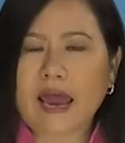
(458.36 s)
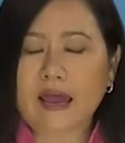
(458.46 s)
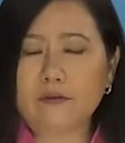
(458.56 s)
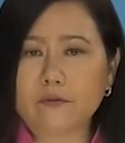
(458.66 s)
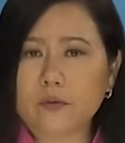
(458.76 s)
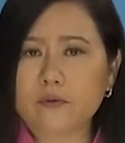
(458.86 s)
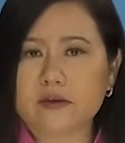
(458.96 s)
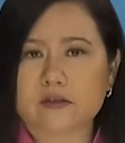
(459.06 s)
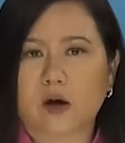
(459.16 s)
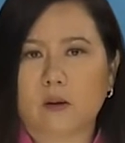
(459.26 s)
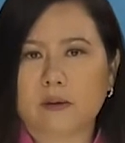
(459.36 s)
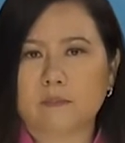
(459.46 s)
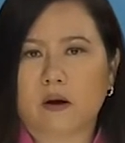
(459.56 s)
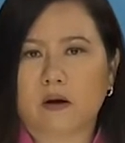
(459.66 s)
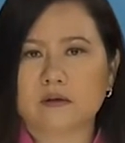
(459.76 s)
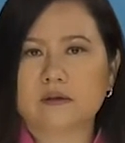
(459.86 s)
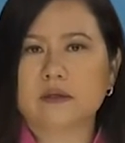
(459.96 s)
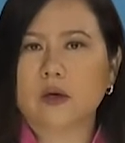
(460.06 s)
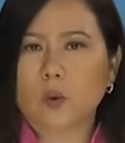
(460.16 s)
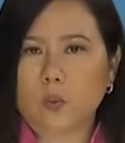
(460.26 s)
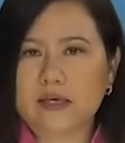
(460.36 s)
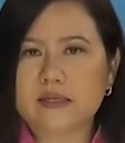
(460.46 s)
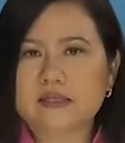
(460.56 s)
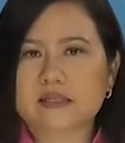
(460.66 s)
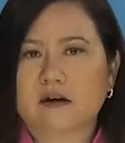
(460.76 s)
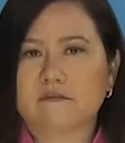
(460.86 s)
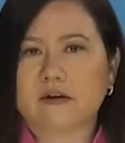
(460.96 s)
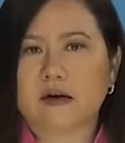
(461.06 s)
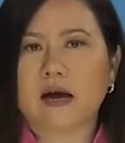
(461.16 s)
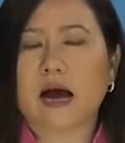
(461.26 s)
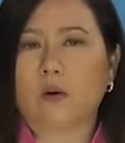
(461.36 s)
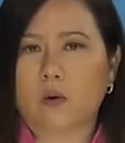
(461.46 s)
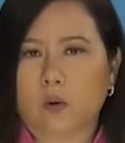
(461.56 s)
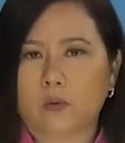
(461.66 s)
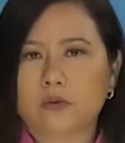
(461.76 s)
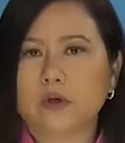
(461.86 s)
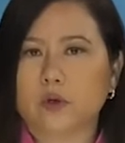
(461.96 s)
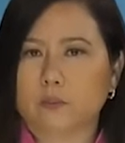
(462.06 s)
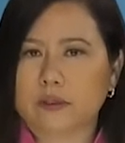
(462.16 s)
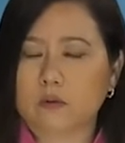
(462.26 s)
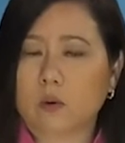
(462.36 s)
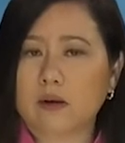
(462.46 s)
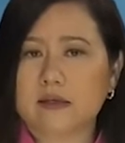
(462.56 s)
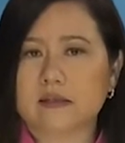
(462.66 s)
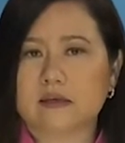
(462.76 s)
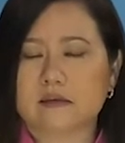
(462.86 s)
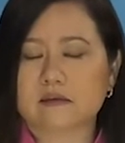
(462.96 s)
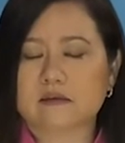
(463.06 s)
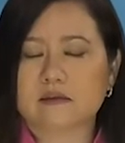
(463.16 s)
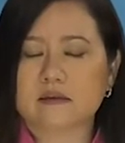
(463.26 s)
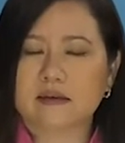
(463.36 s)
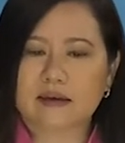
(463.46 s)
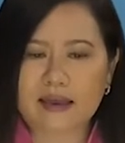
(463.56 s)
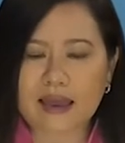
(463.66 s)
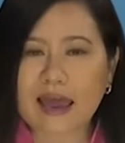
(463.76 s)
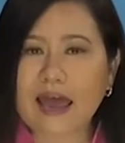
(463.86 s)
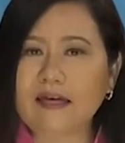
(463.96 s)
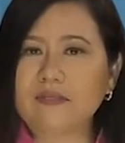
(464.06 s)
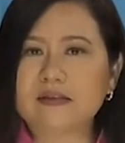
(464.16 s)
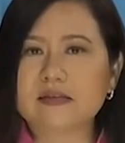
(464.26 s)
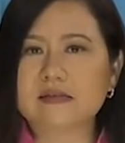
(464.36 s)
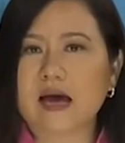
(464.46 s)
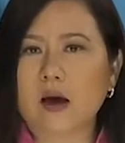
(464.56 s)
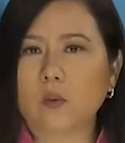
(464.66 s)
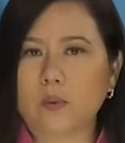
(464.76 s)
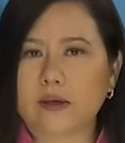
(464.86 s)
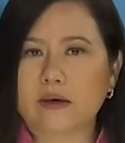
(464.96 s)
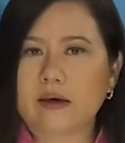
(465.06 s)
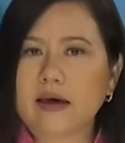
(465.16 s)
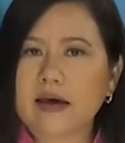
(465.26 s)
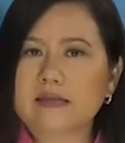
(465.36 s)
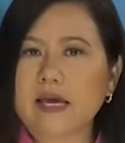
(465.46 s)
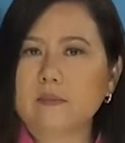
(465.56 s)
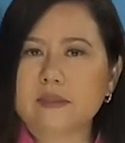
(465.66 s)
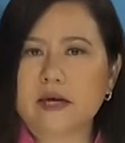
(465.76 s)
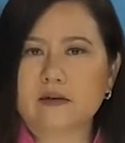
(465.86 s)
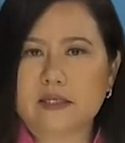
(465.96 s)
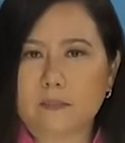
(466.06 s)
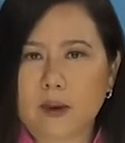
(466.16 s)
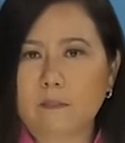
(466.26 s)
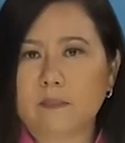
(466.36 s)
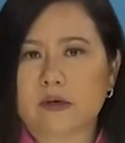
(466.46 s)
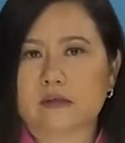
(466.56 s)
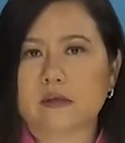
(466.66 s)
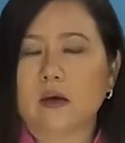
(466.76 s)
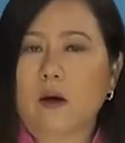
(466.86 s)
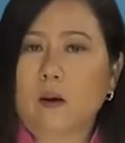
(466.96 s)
and through this common bond, we discover our own human qualities. And this is how we, as MDRT members,